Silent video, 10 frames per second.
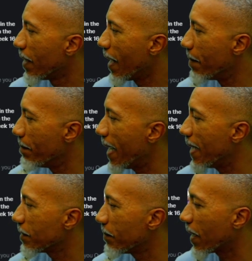a
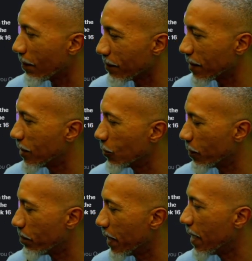man-to-man conversation
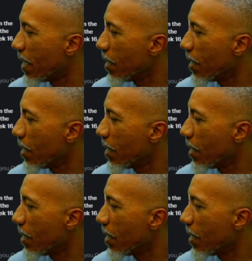with me.